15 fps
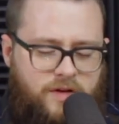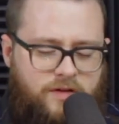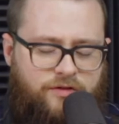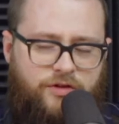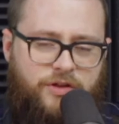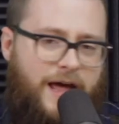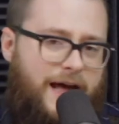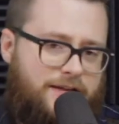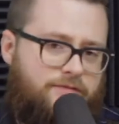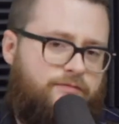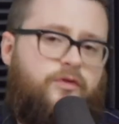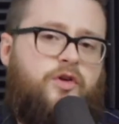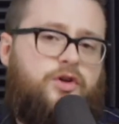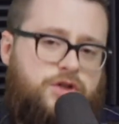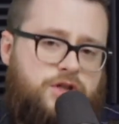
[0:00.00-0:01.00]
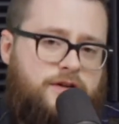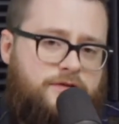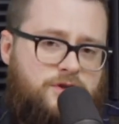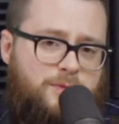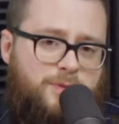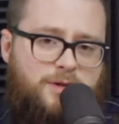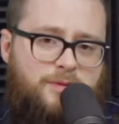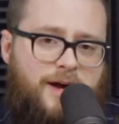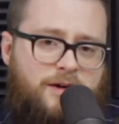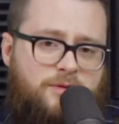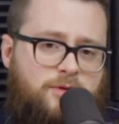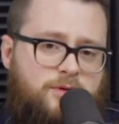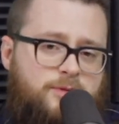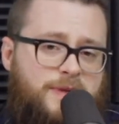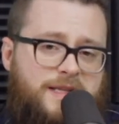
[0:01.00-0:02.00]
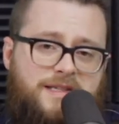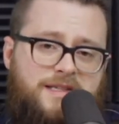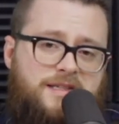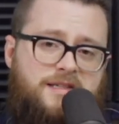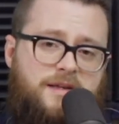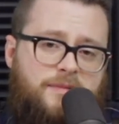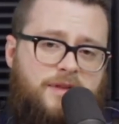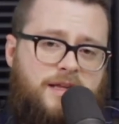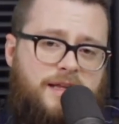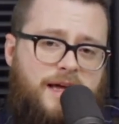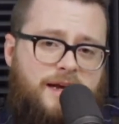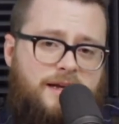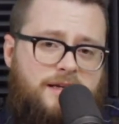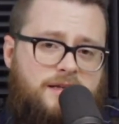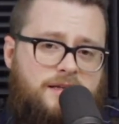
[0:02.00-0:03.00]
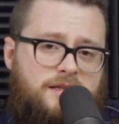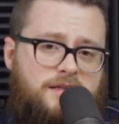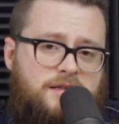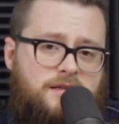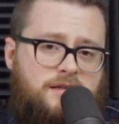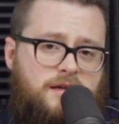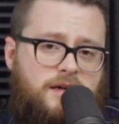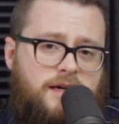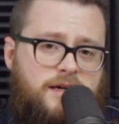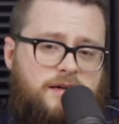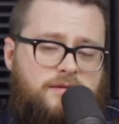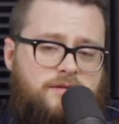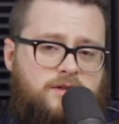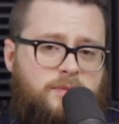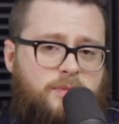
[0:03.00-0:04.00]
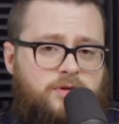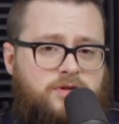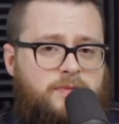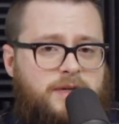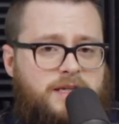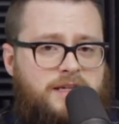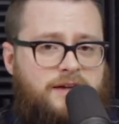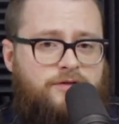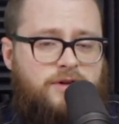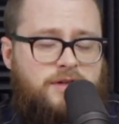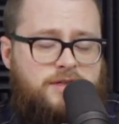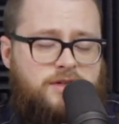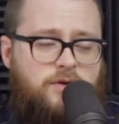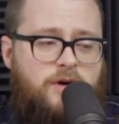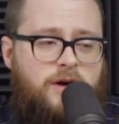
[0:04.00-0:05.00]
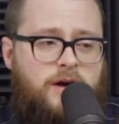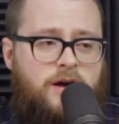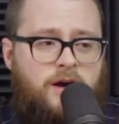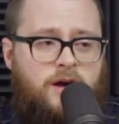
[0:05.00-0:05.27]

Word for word: for that version of Super Smash Bros. But this is something that is uh, supposed to be different. So,